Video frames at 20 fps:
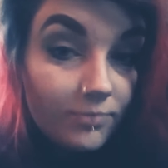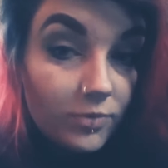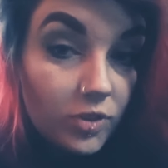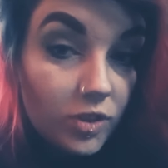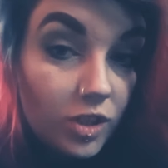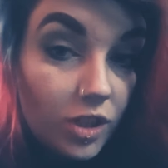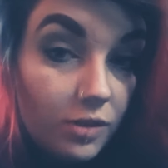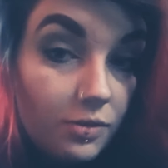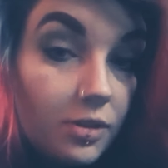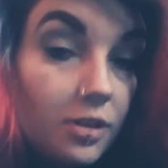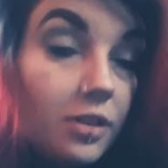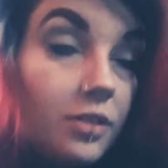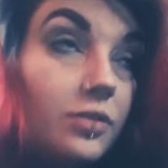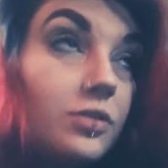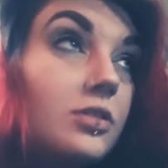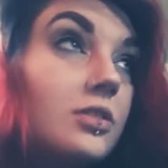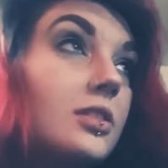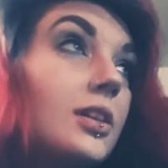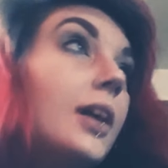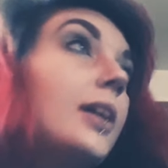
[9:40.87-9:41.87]
2
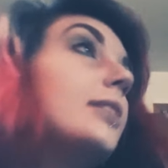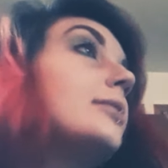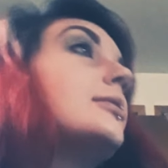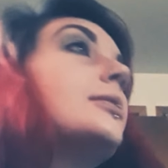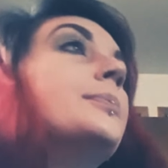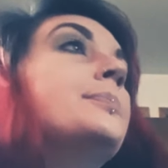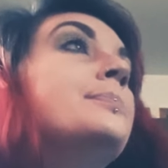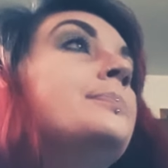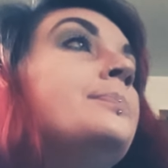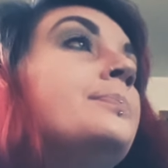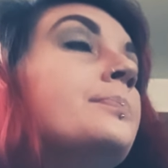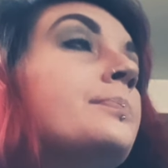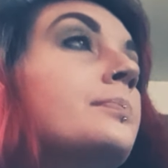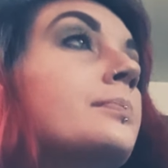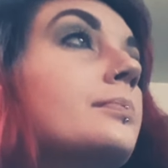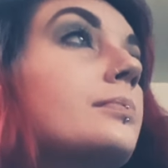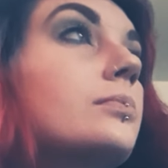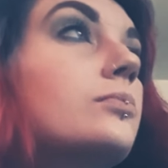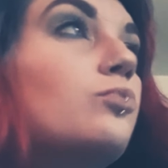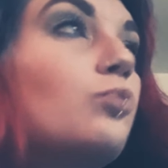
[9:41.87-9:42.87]
huge signs
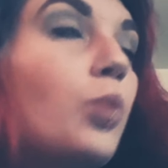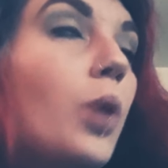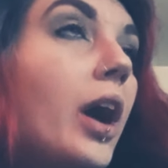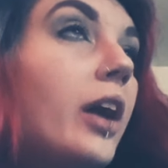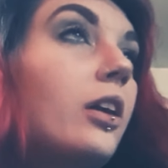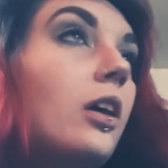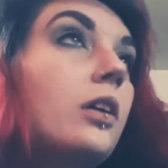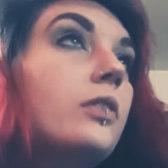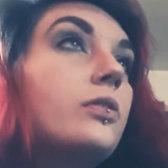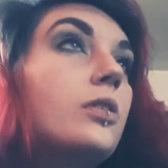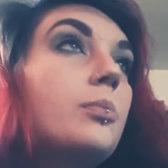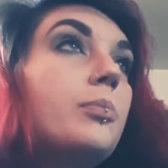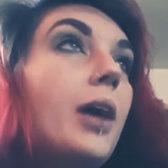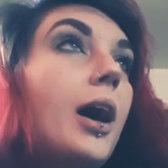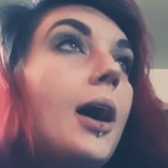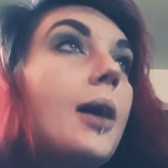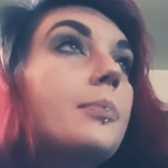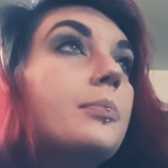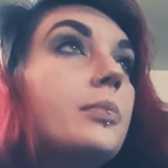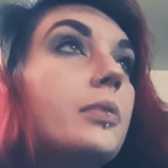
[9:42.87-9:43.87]
right off the
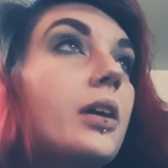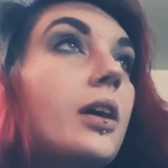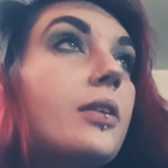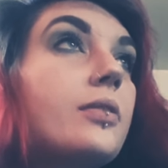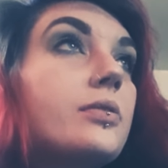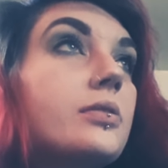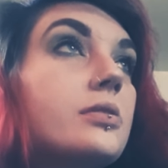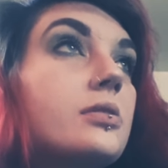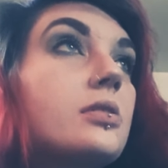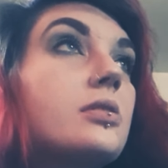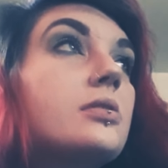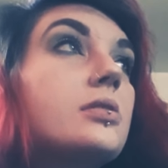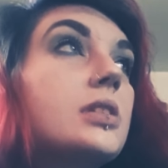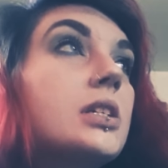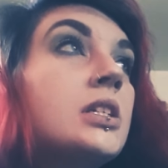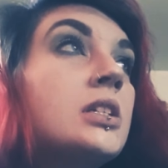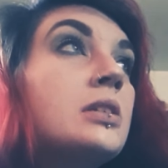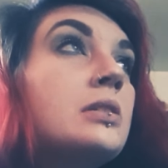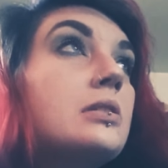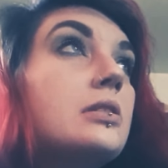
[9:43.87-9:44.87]
bat. I was
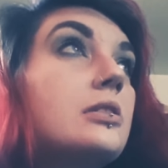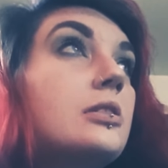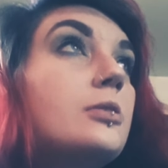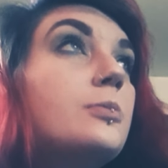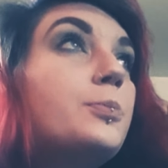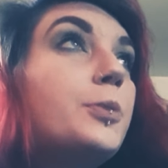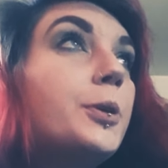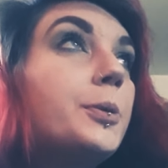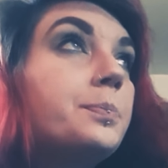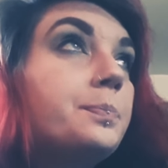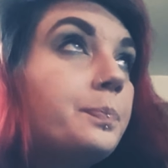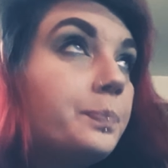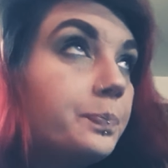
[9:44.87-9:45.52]
13 and stupid.